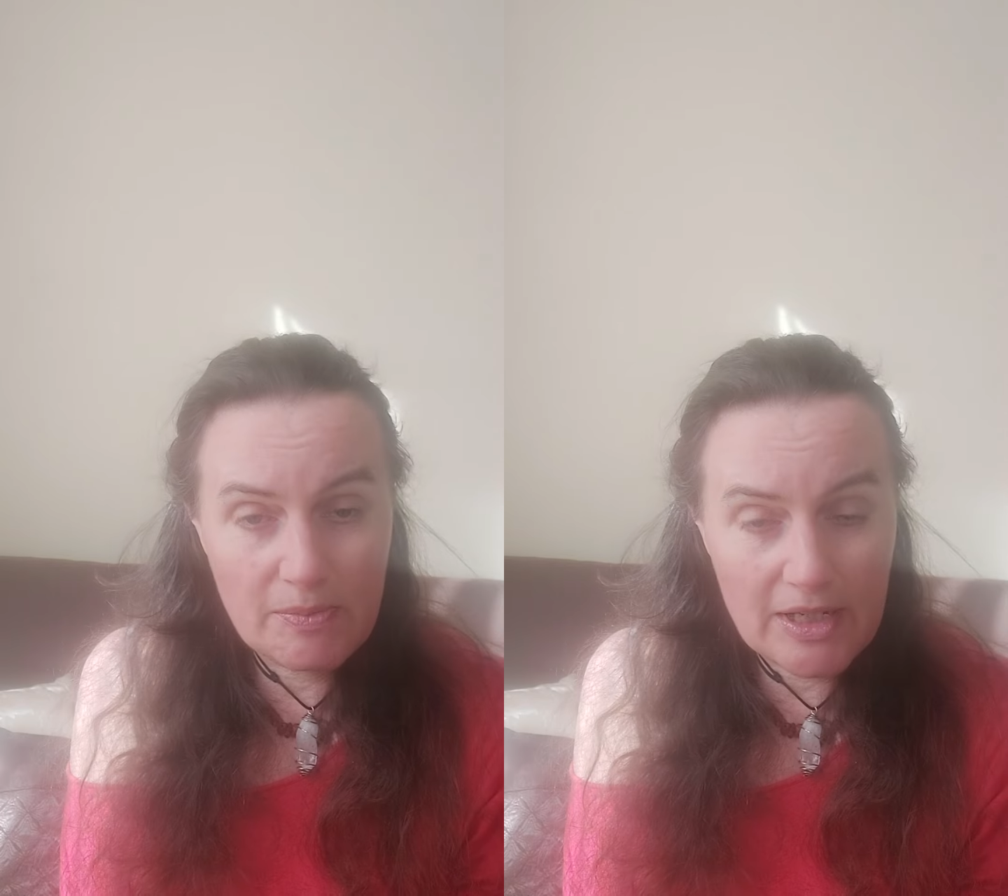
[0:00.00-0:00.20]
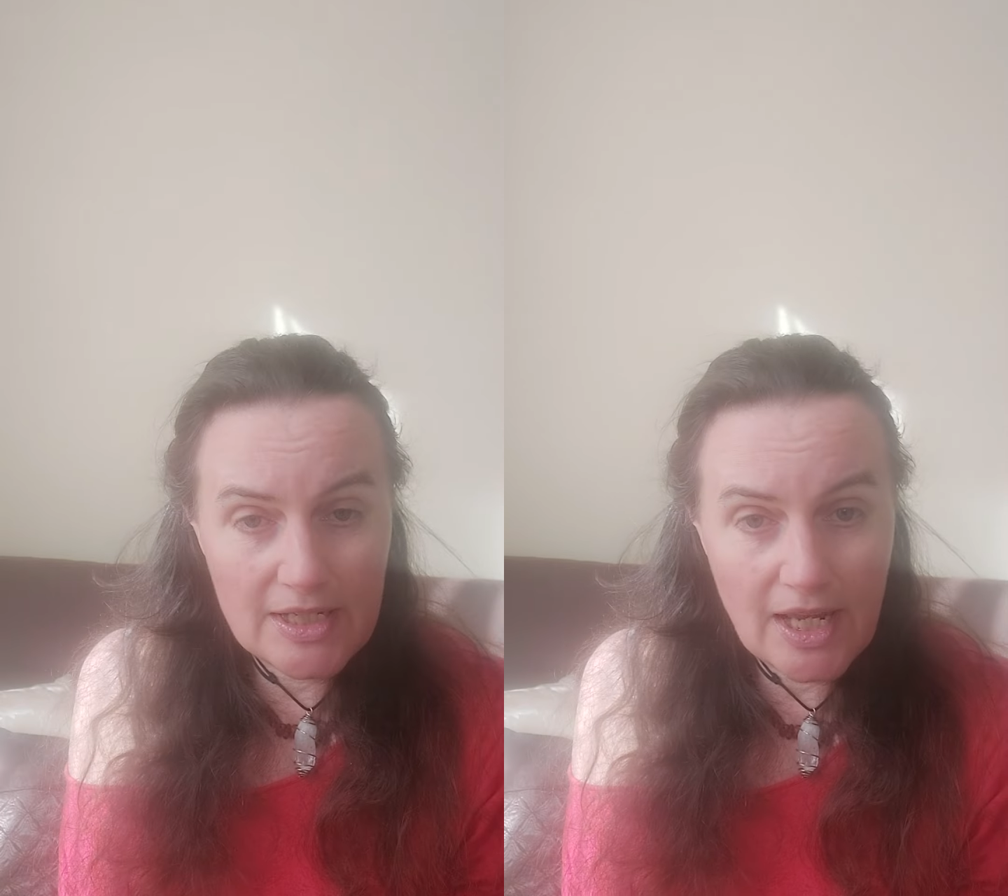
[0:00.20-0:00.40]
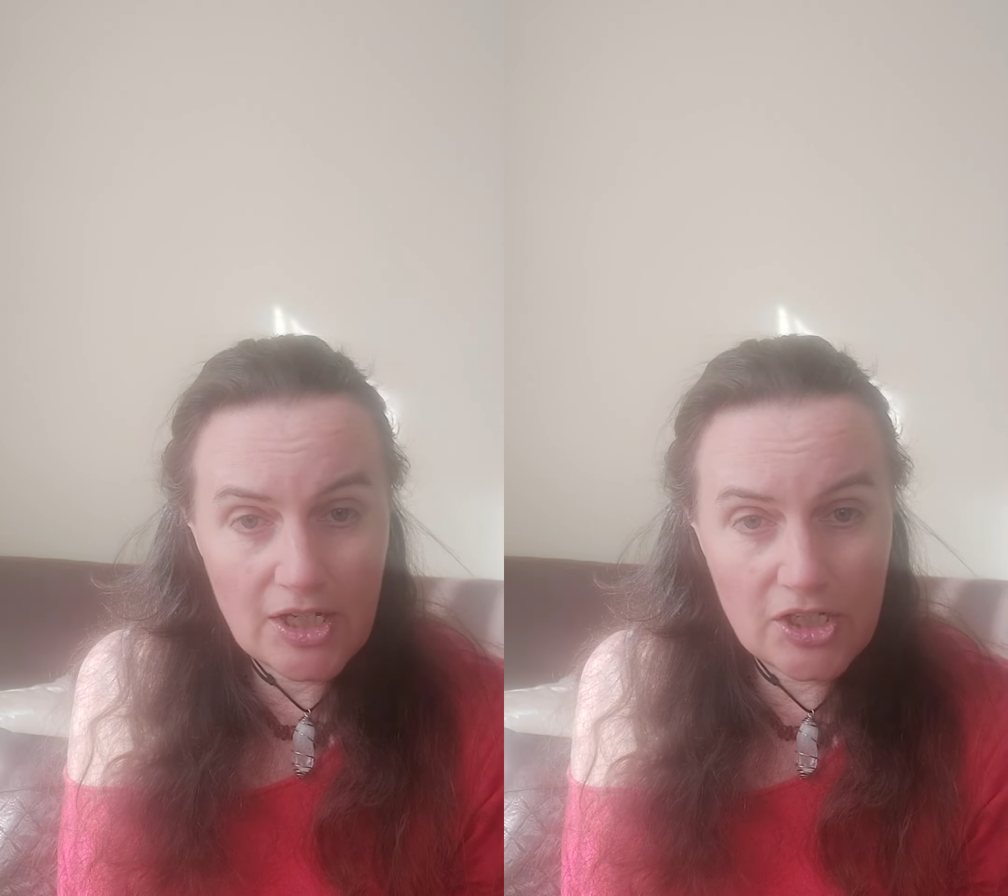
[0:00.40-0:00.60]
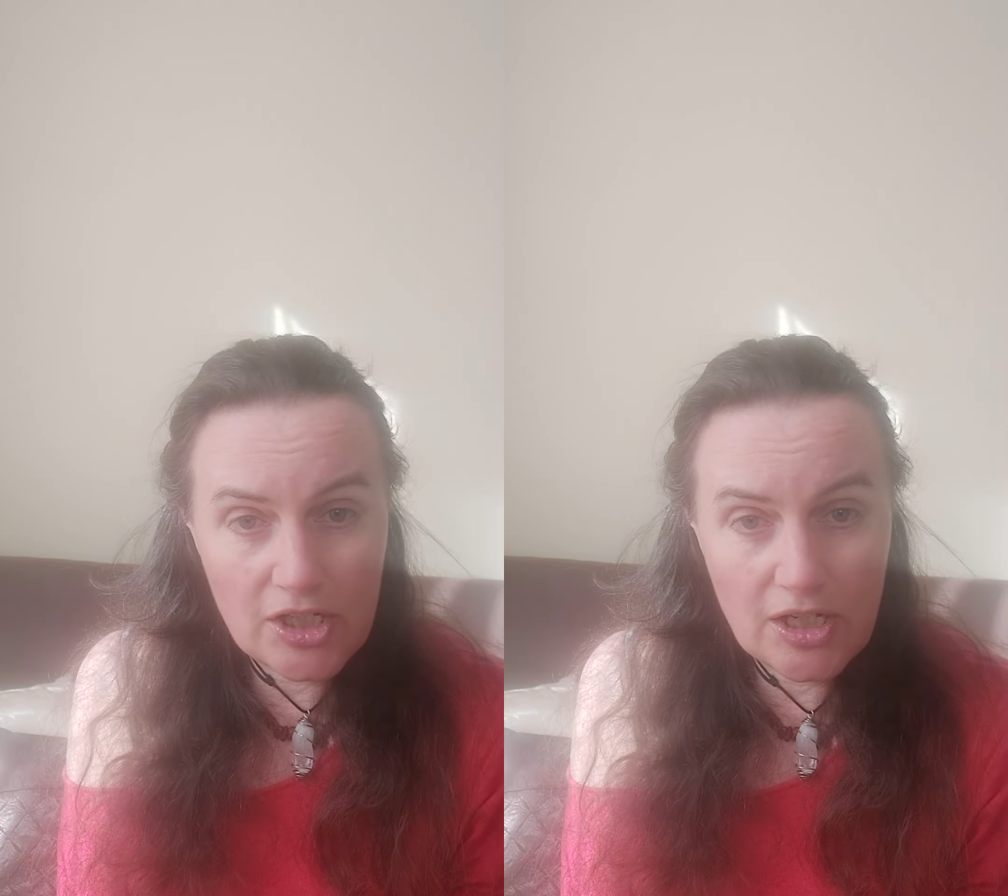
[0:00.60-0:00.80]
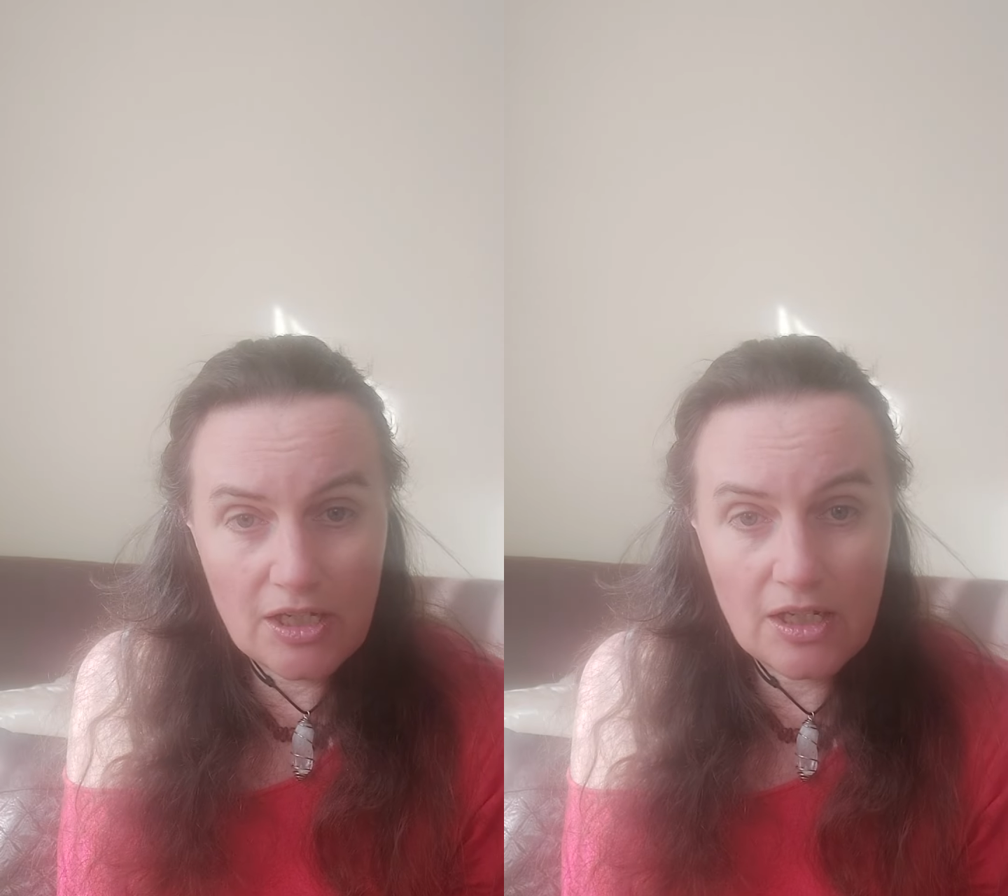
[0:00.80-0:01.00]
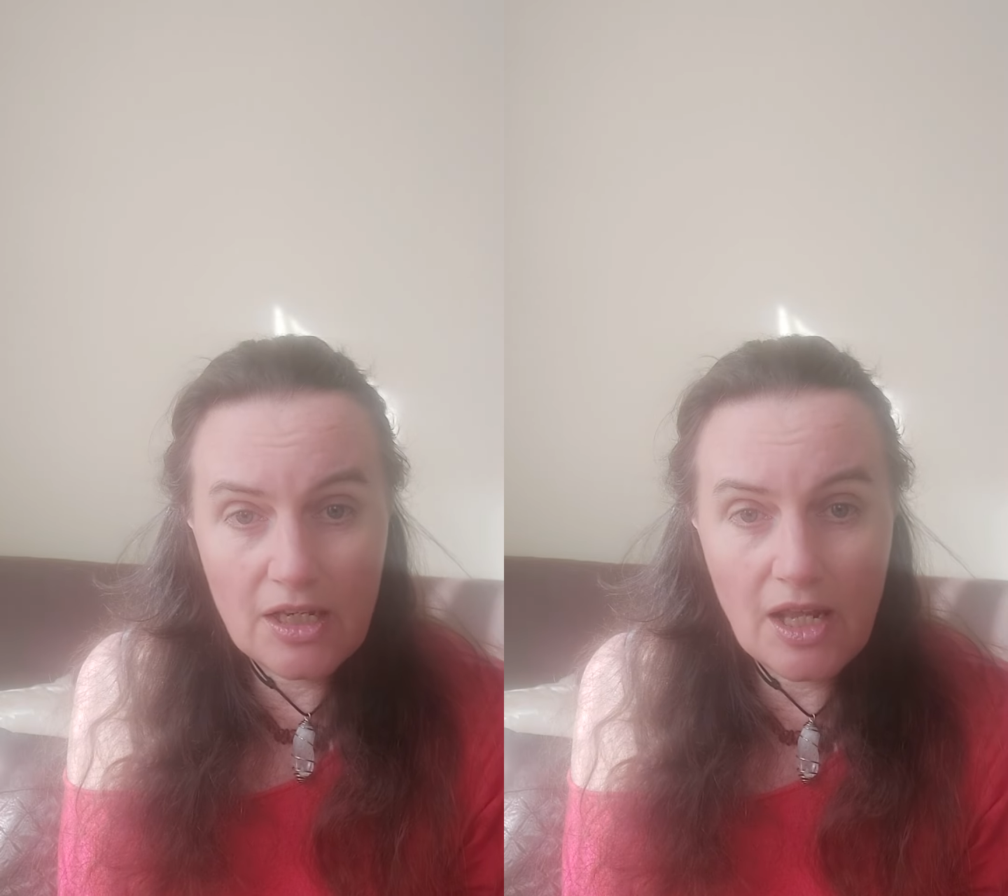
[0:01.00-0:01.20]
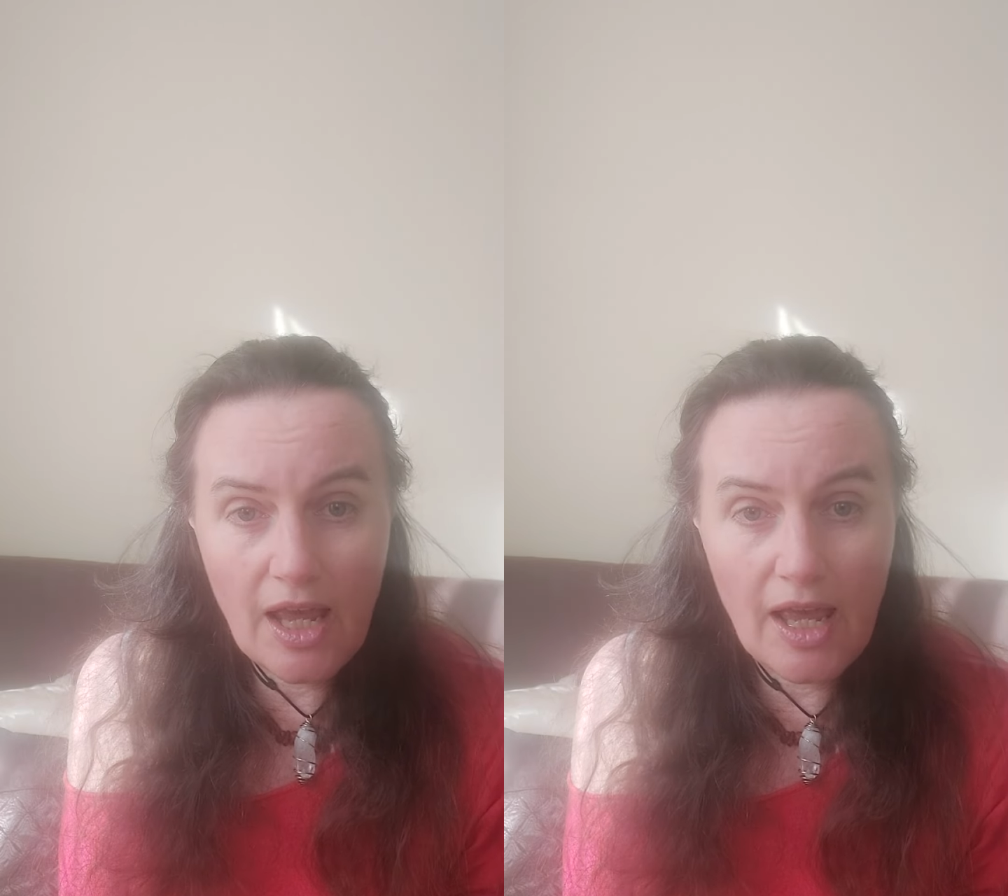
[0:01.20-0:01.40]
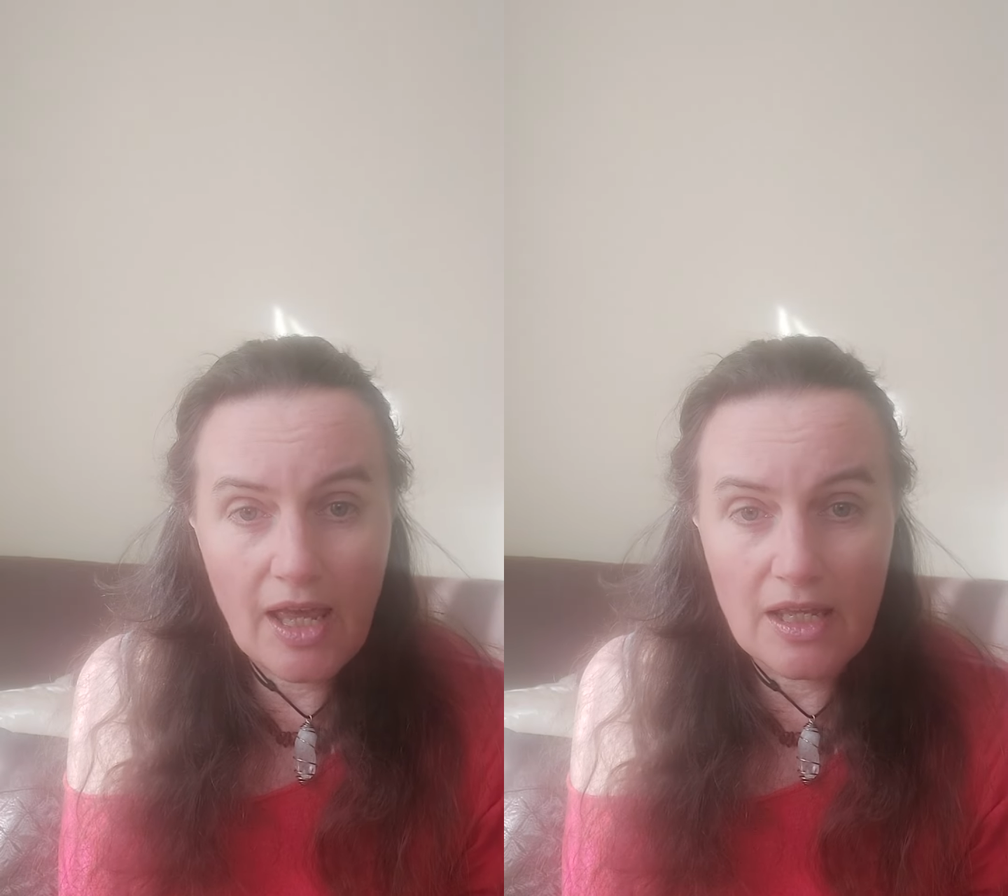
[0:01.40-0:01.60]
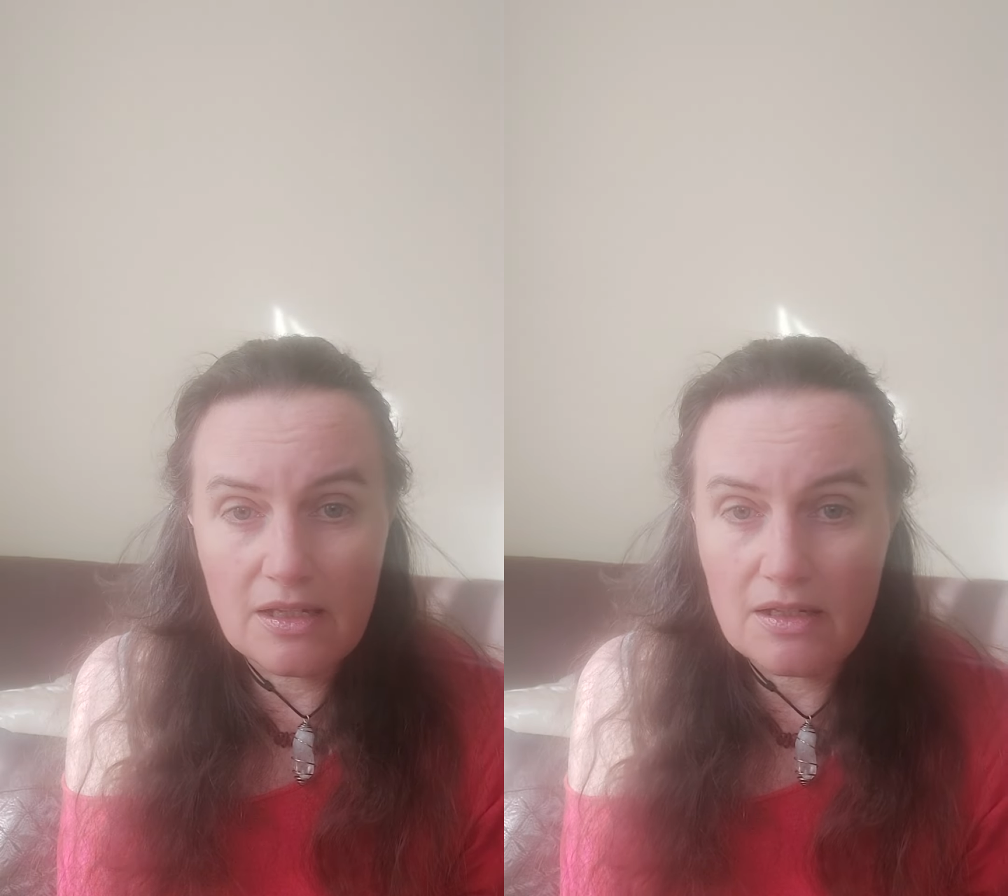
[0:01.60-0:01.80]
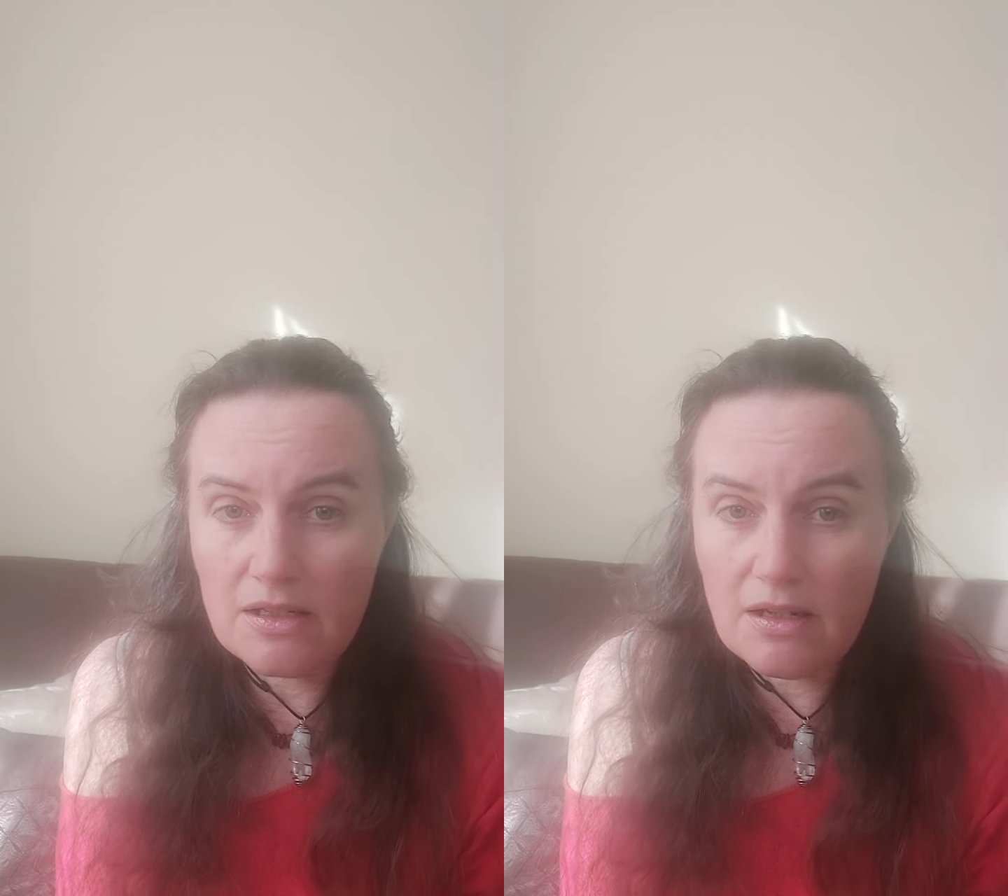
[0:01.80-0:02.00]
meditation
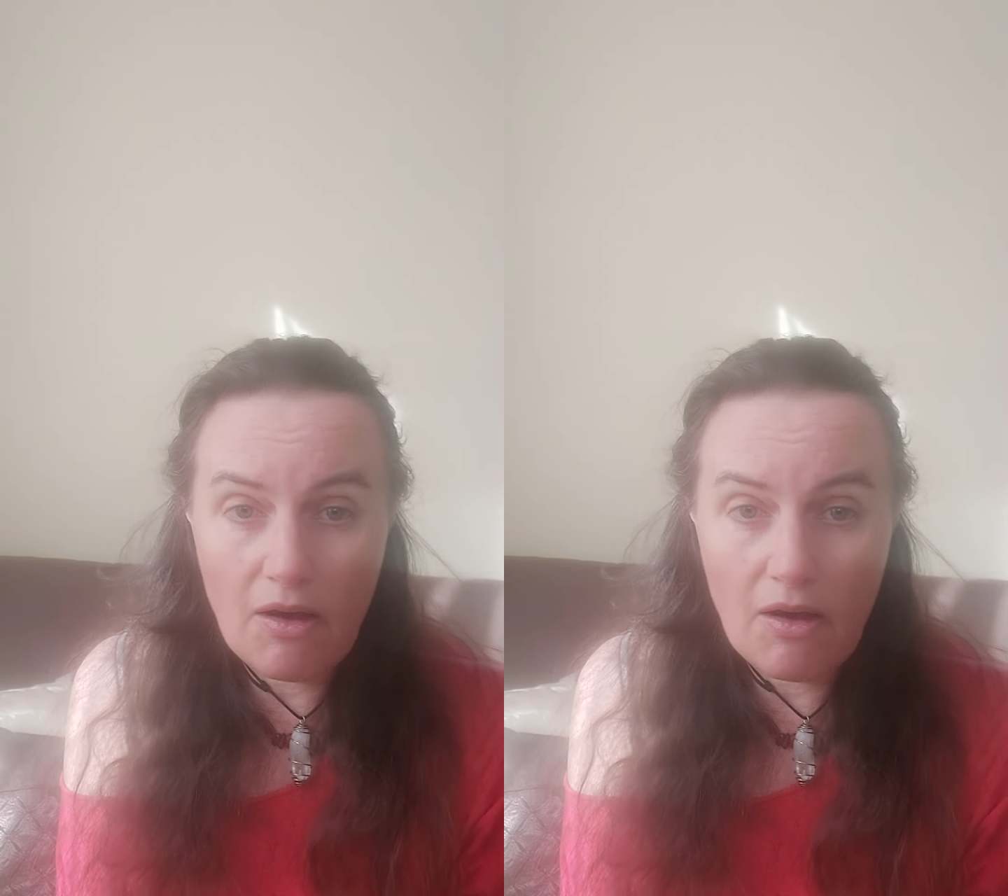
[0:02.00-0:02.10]
and